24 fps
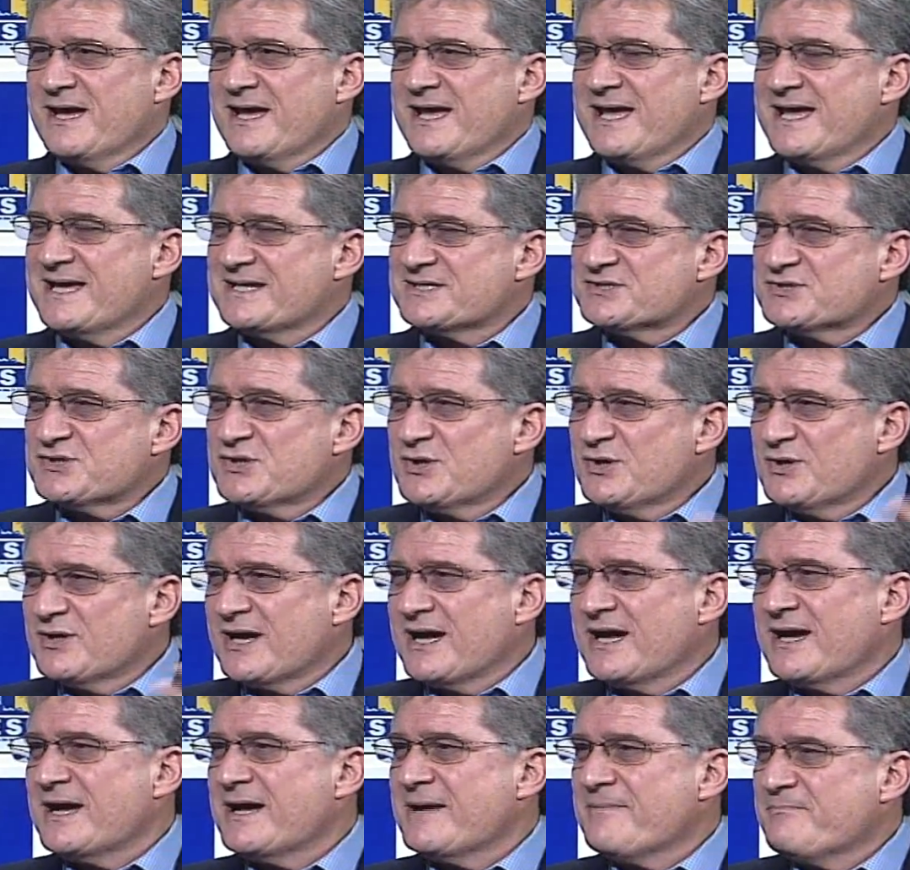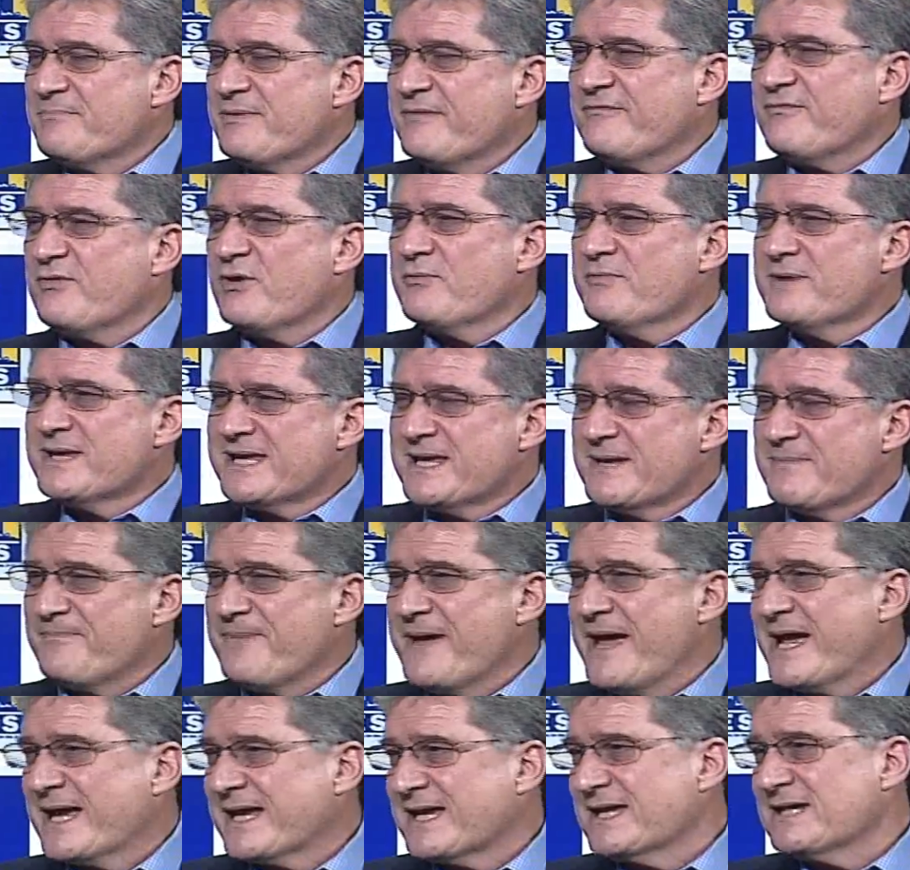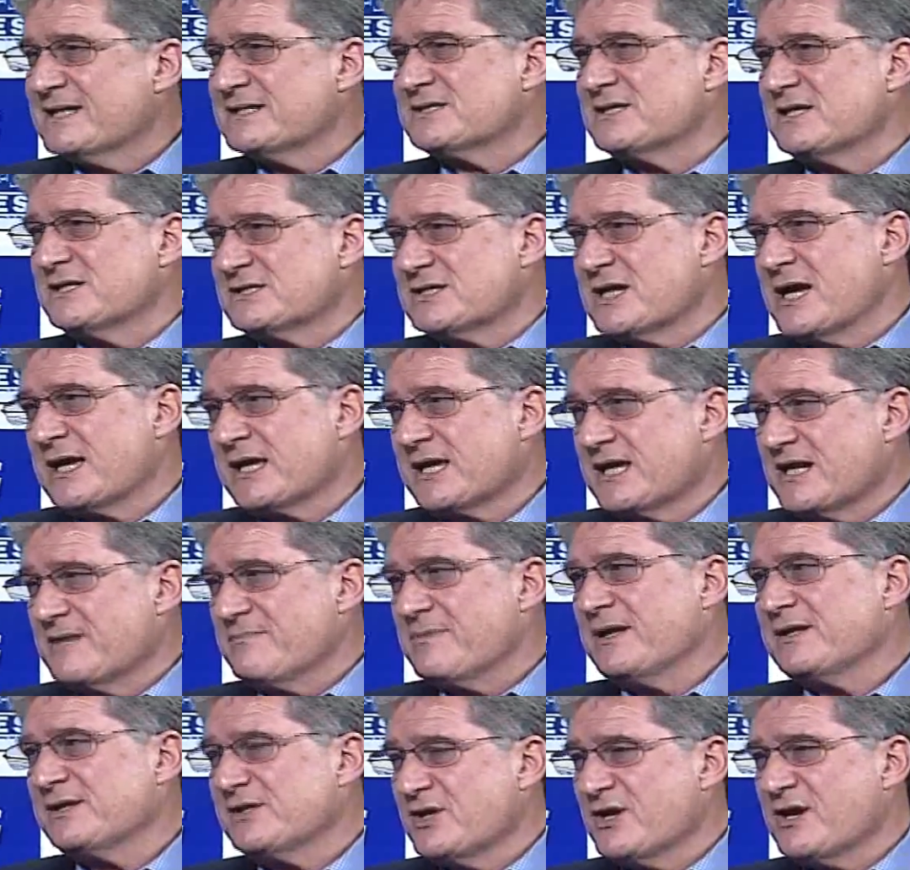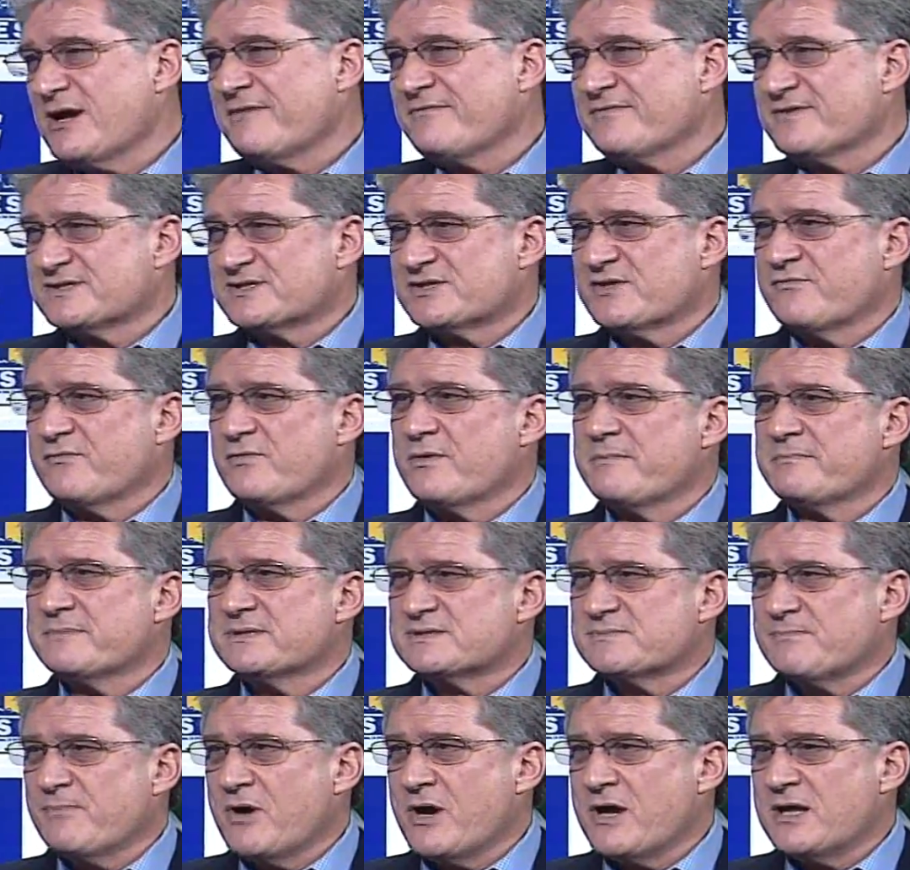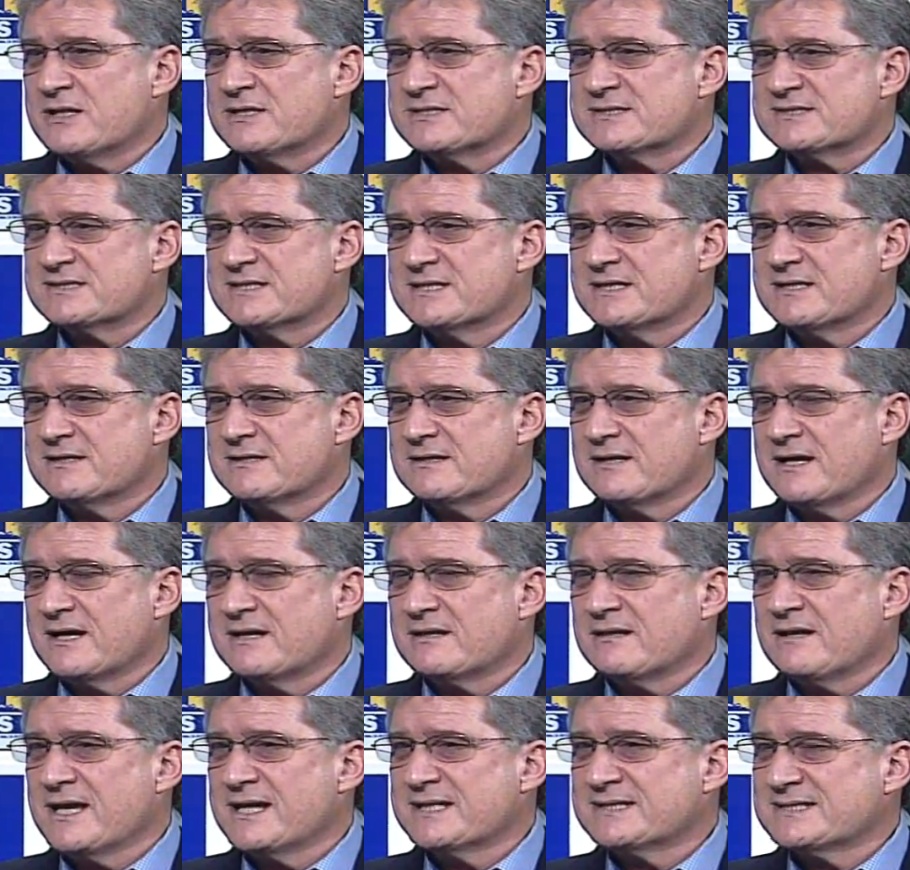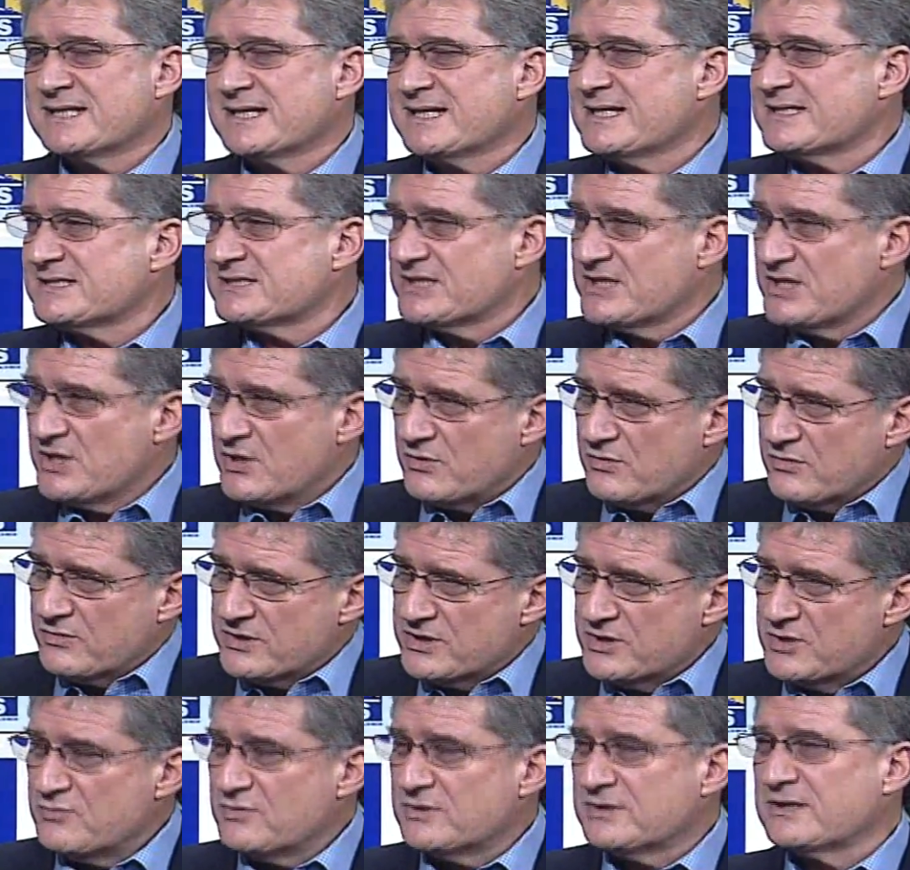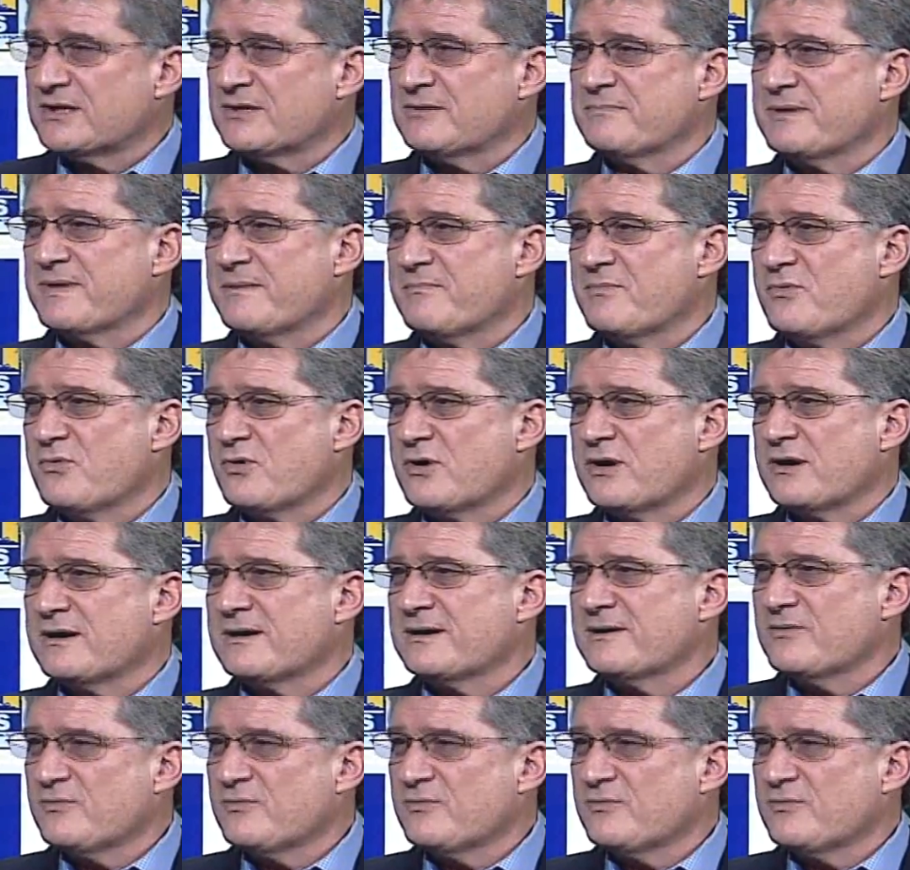Esther, before we get back into talking about the Office of Women's Policy, I'd like to get to know you a little bit more.